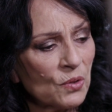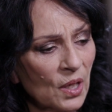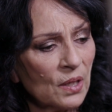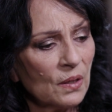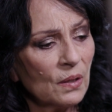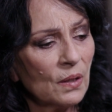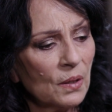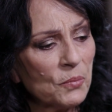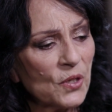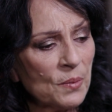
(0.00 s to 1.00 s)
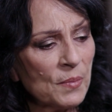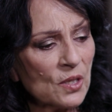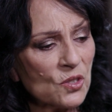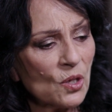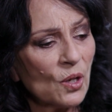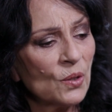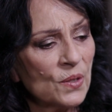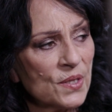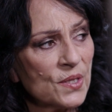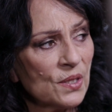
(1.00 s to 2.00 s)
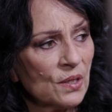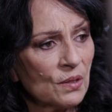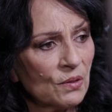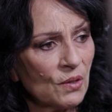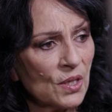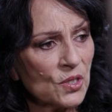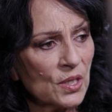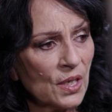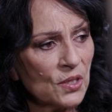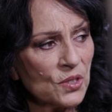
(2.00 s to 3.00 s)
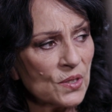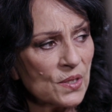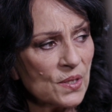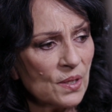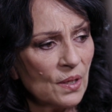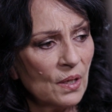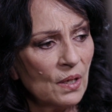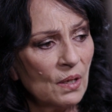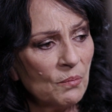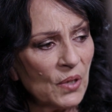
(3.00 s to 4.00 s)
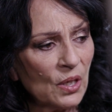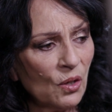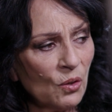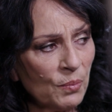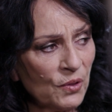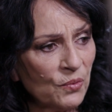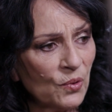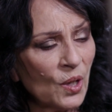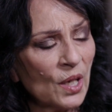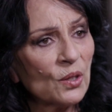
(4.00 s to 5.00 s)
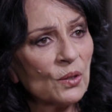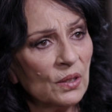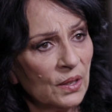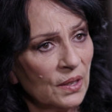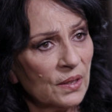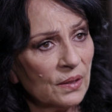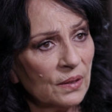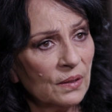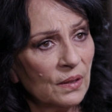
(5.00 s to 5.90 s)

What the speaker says: night, he pretty much only said congratulations. But long before I got elected,